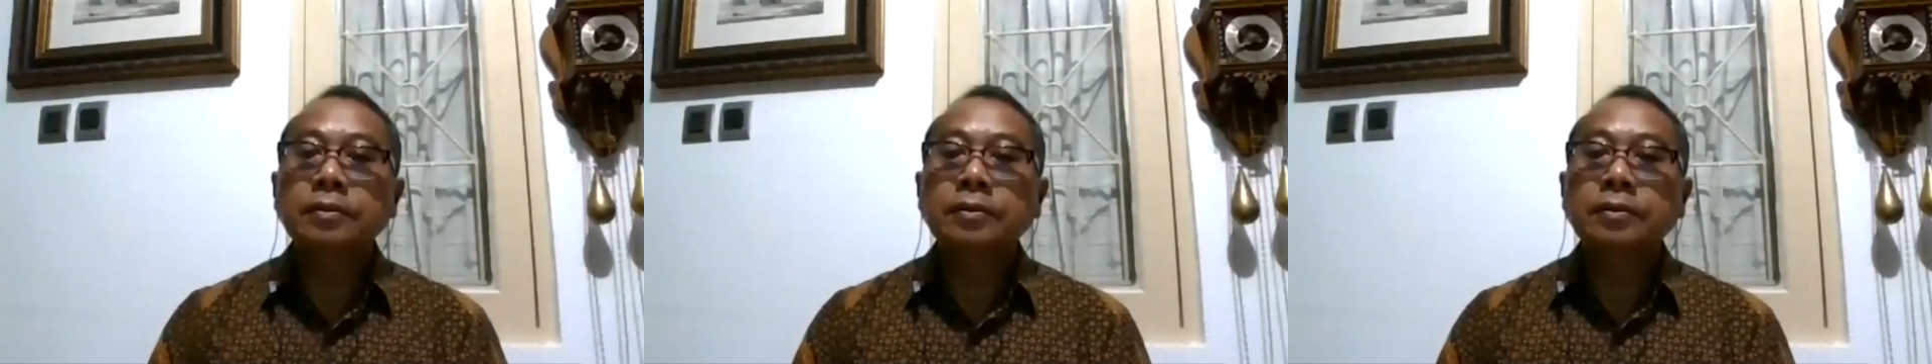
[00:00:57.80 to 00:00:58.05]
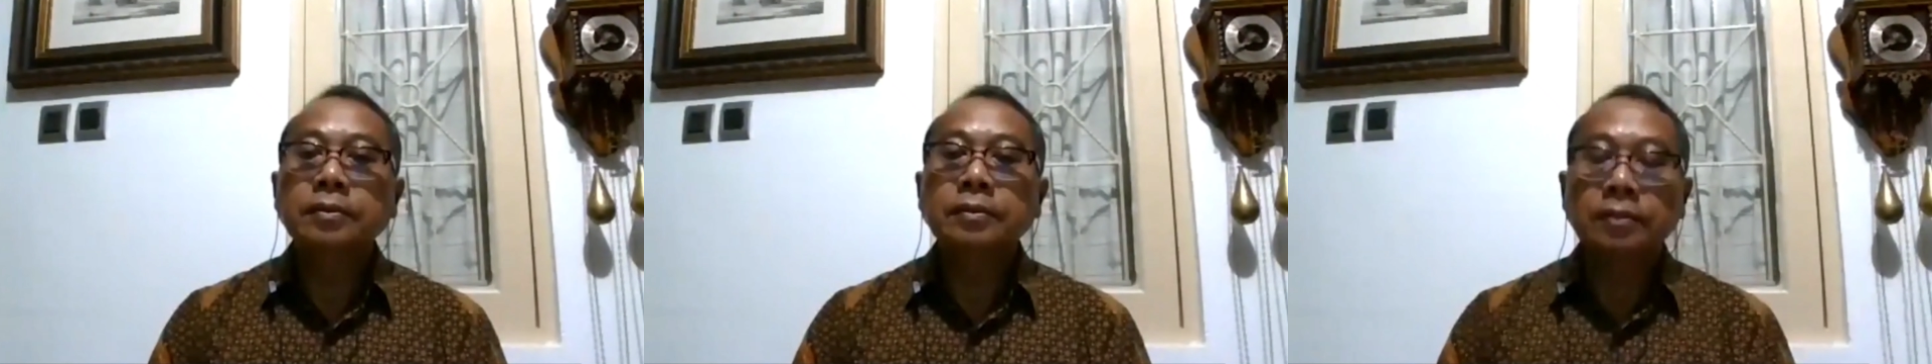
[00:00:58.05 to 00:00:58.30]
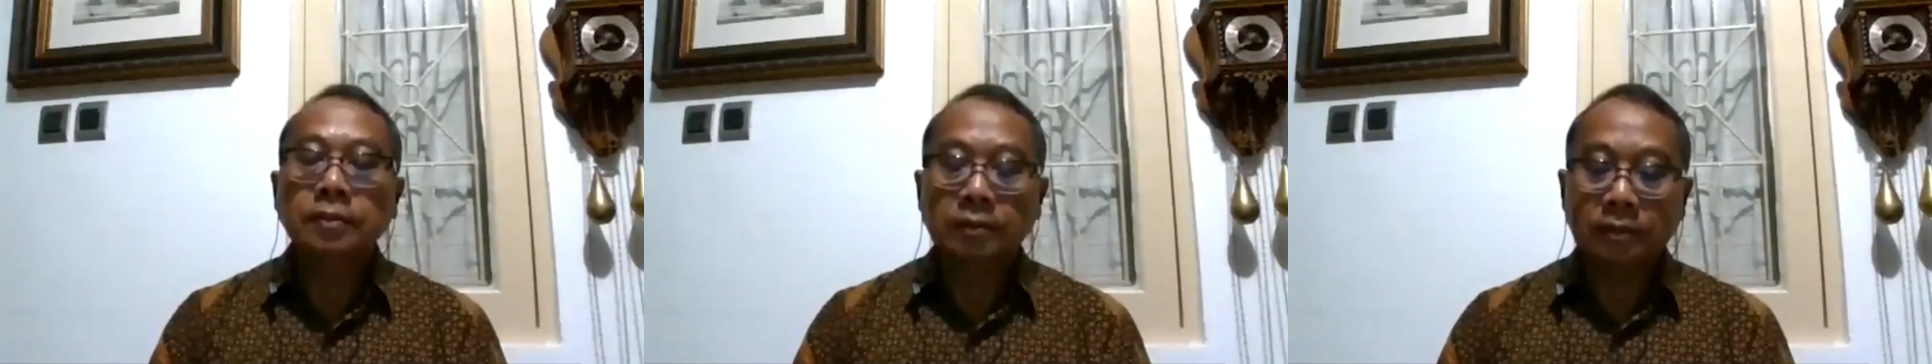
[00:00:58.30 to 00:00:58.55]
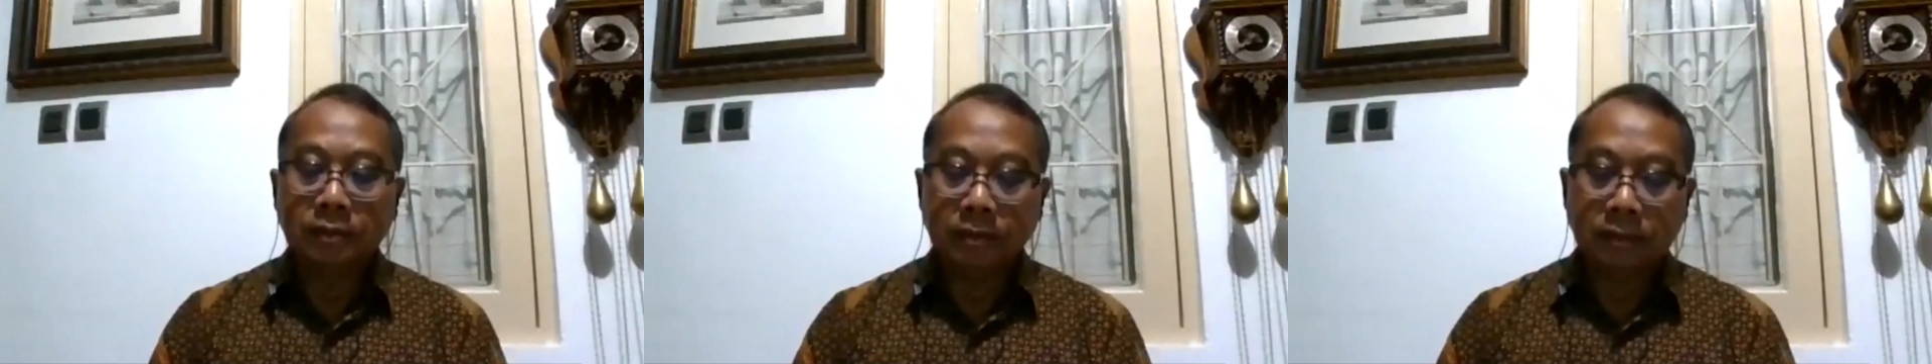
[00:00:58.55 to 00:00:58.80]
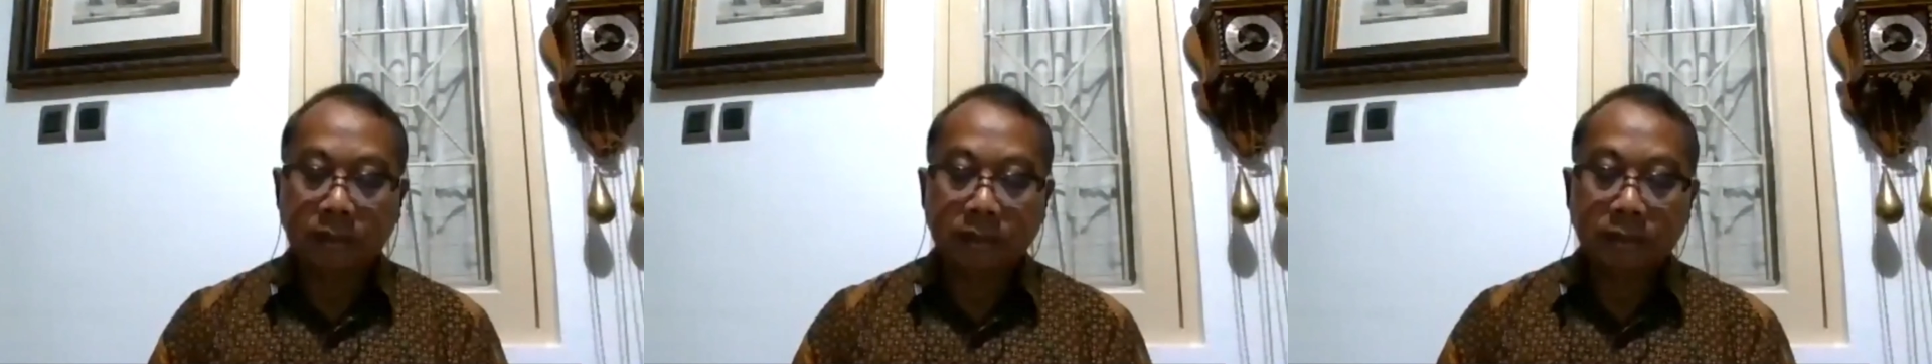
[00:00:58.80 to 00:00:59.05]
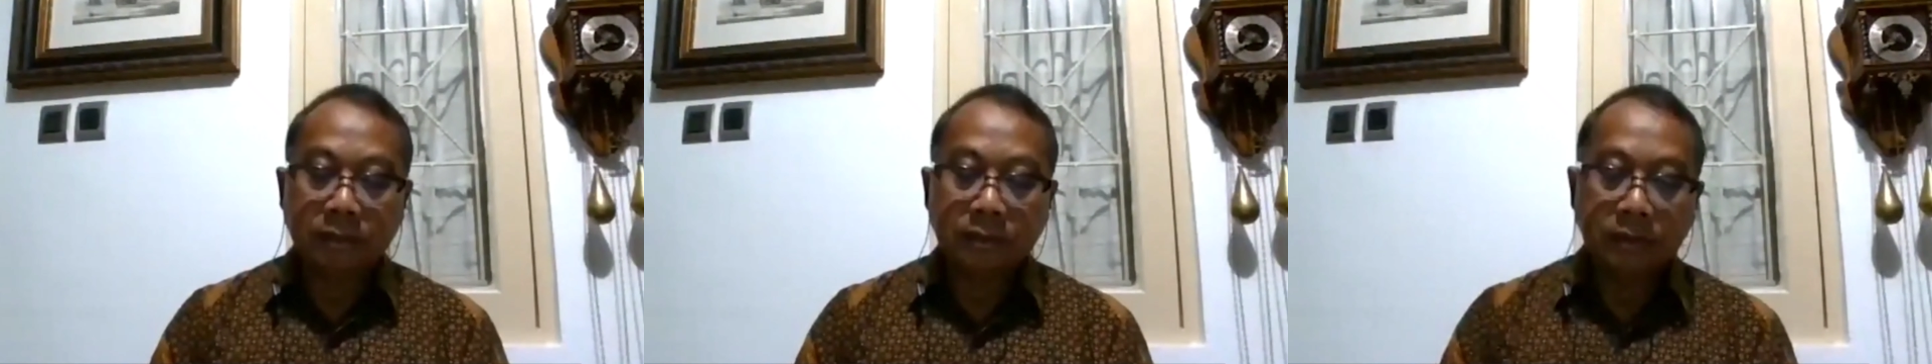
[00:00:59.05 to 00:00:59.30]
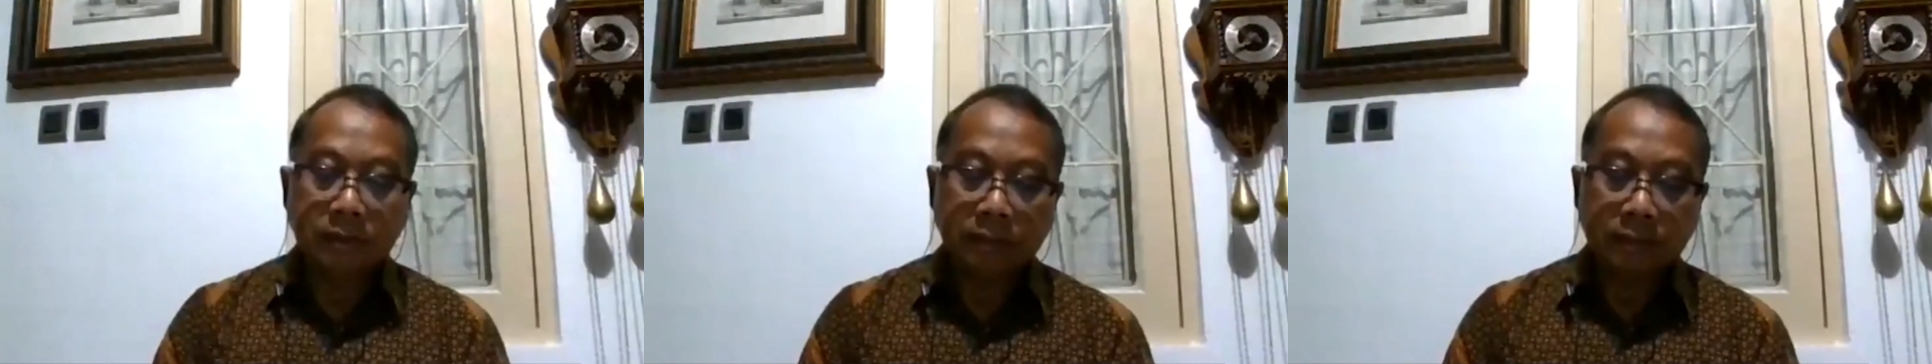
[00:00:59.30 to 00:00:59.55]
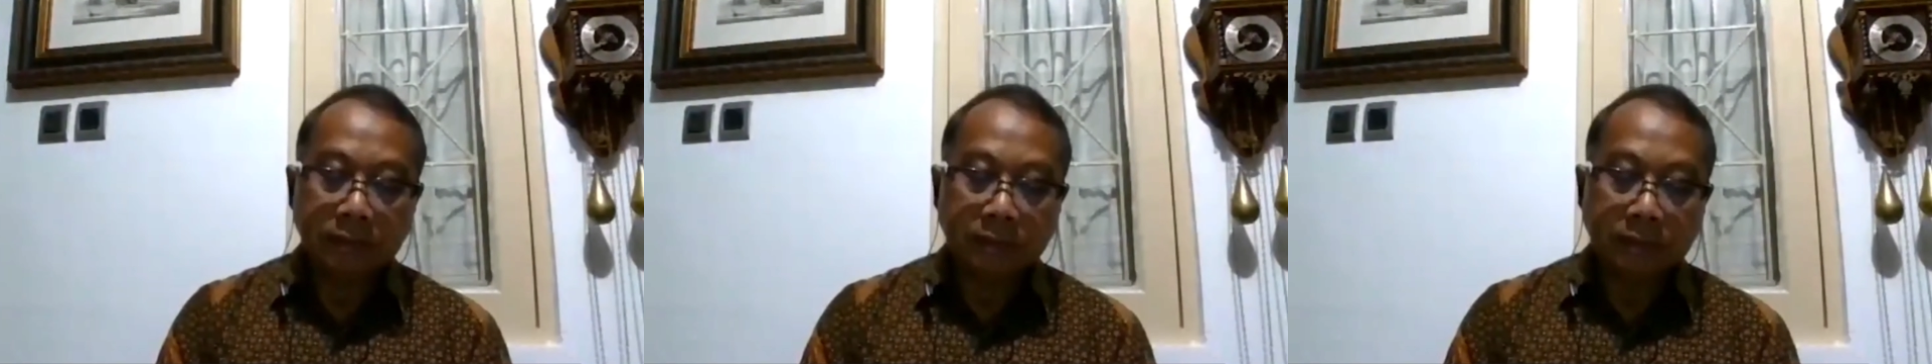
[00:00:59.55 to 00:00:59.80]
Um, I'm very
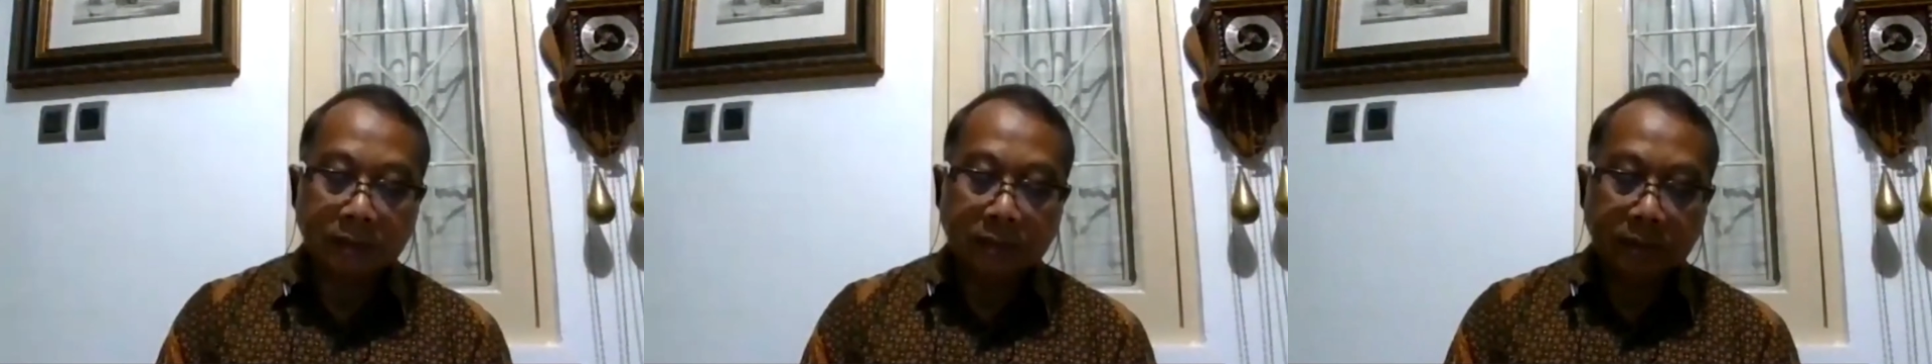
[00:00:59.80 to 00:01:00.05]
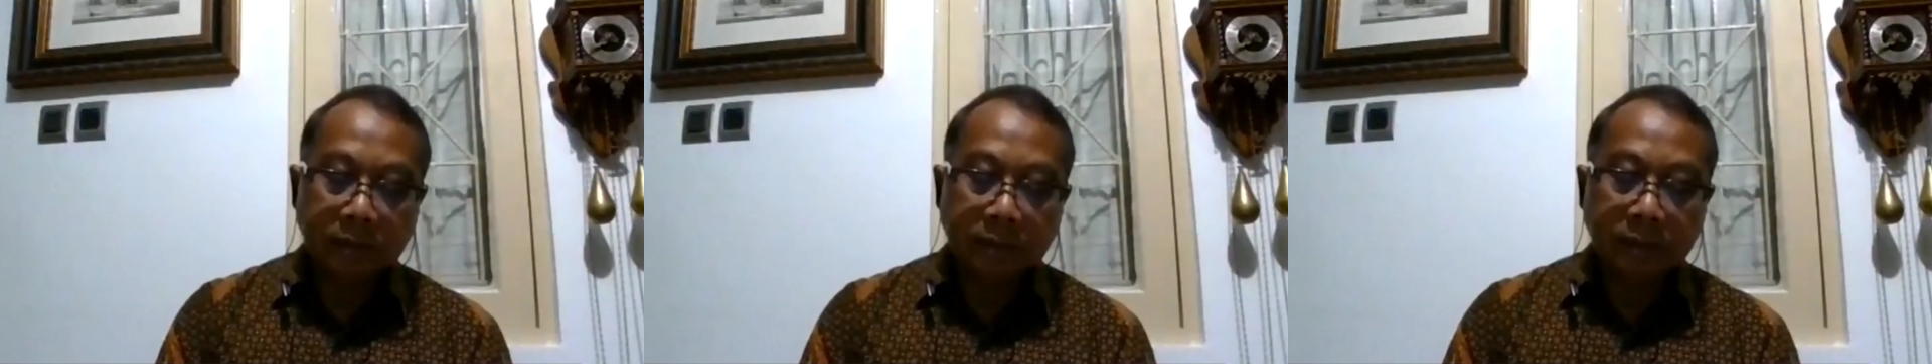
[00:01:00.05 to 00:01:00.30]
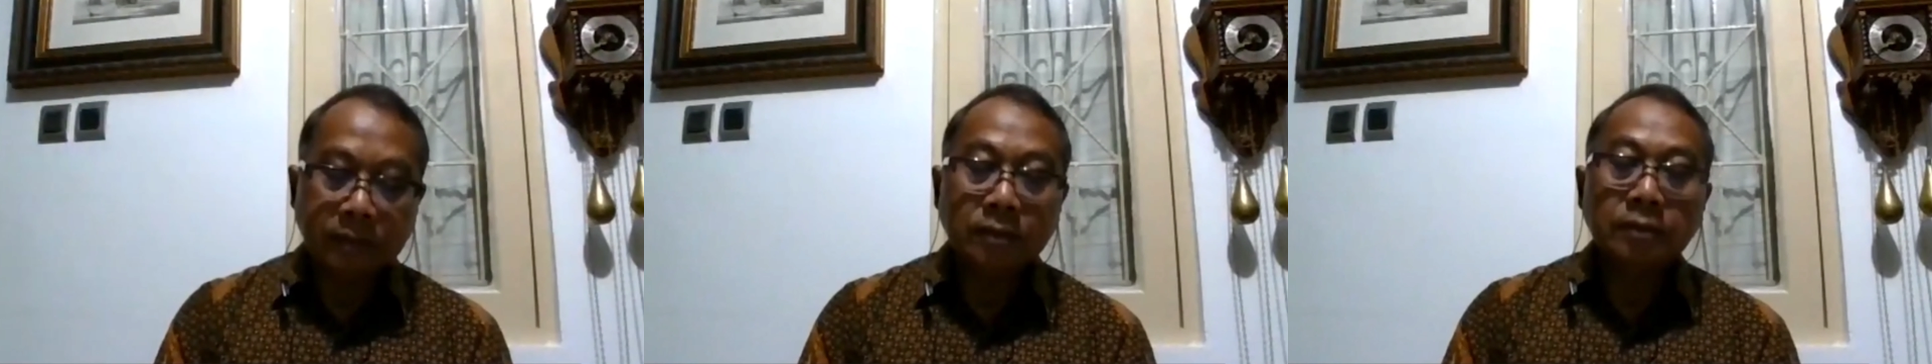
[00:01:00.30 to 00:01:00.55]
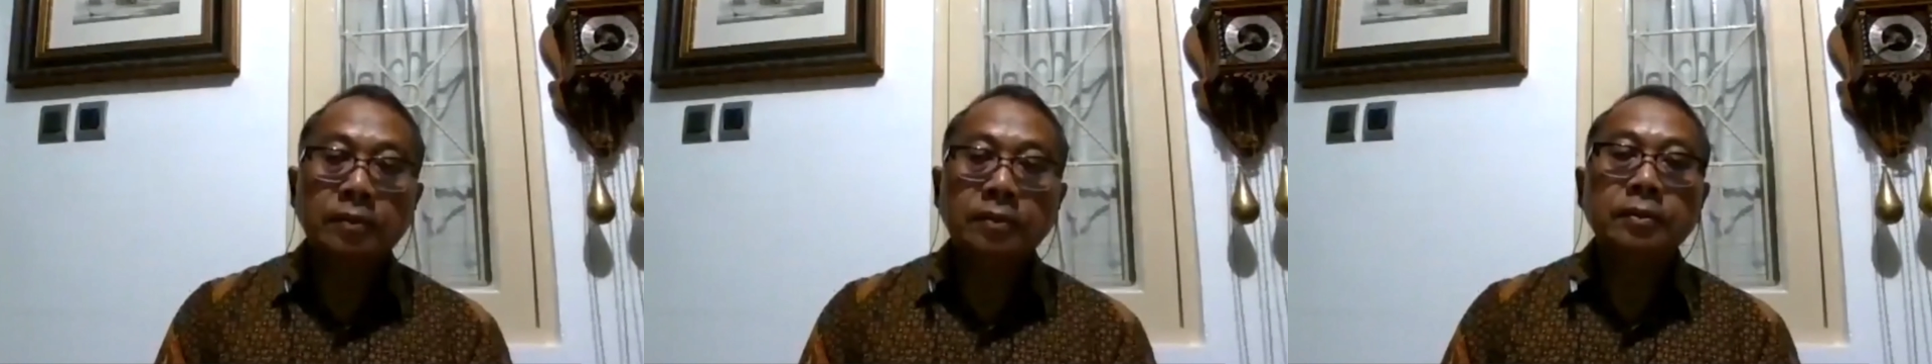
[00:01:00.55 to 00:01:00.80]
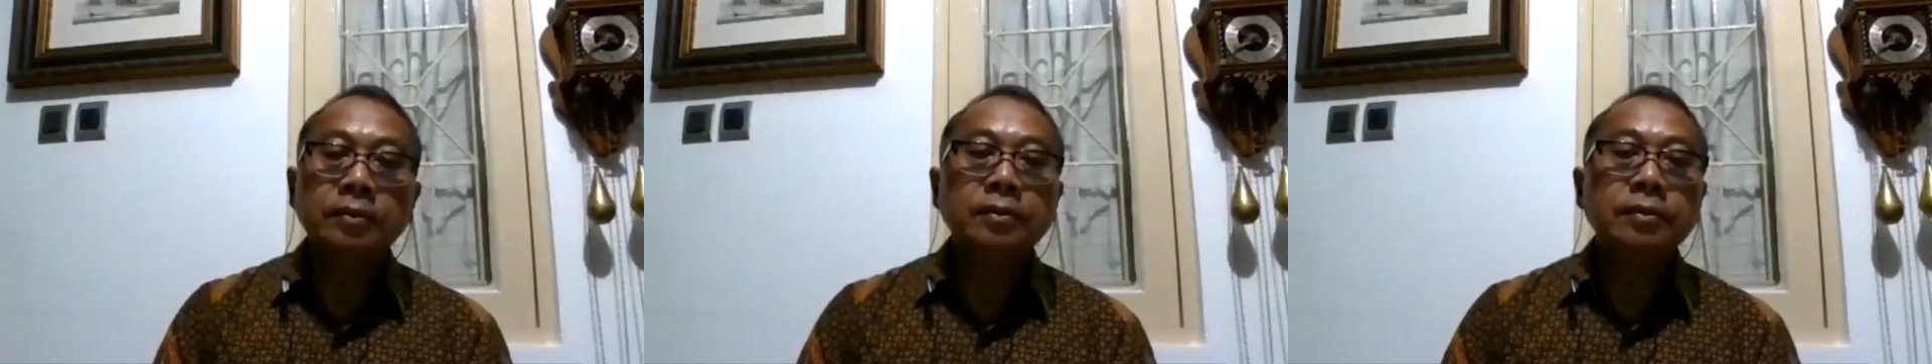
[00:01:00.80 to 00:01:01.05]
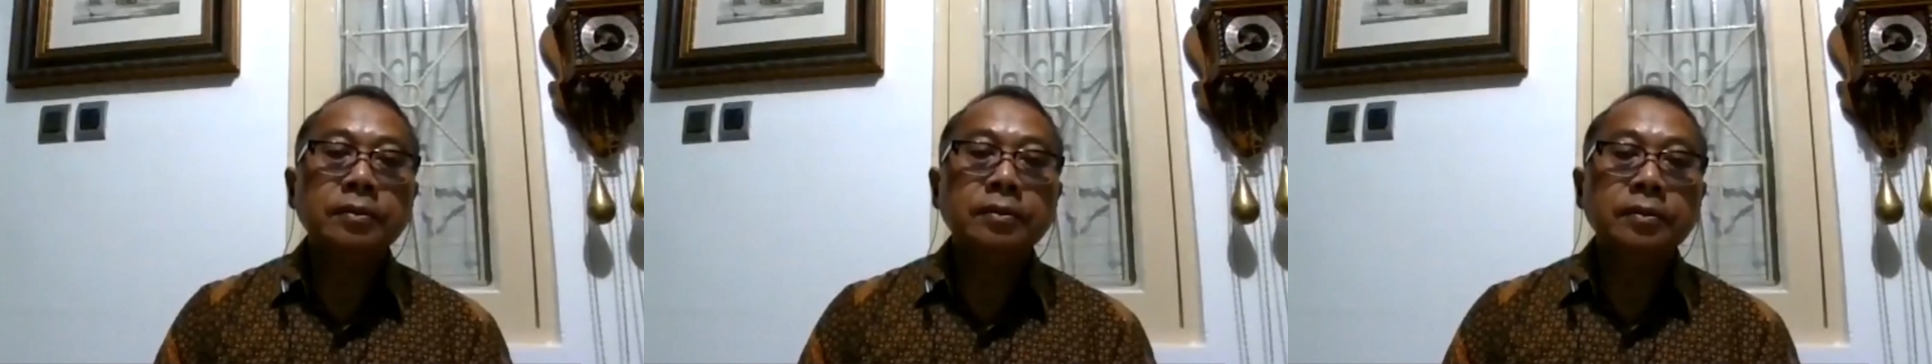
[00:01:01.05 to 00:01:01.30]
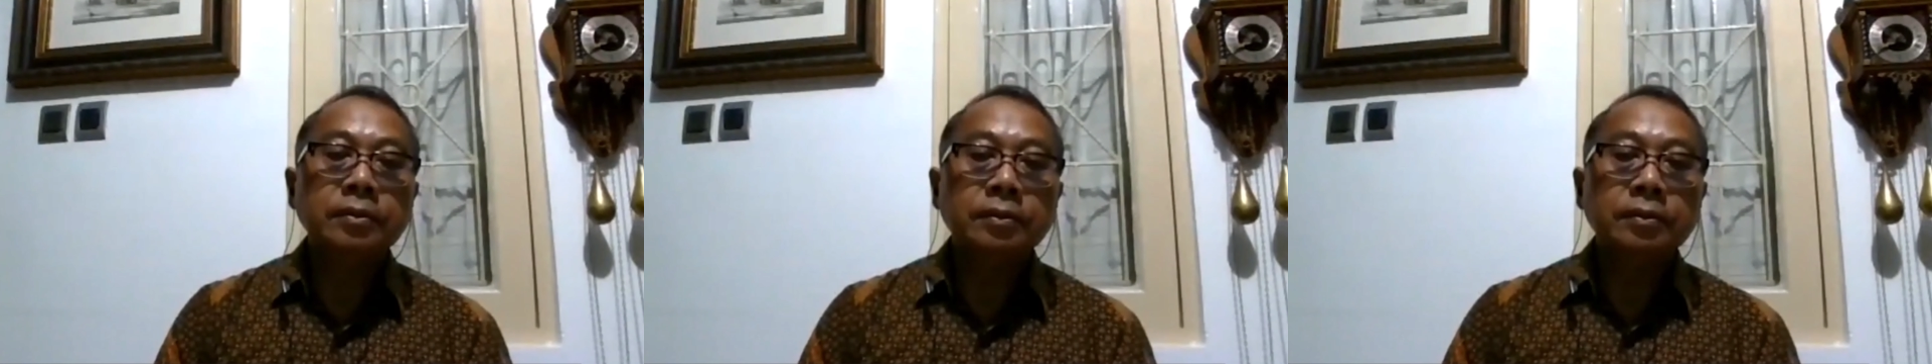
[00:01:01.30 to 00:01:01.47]
thankful to be a ah. part of this.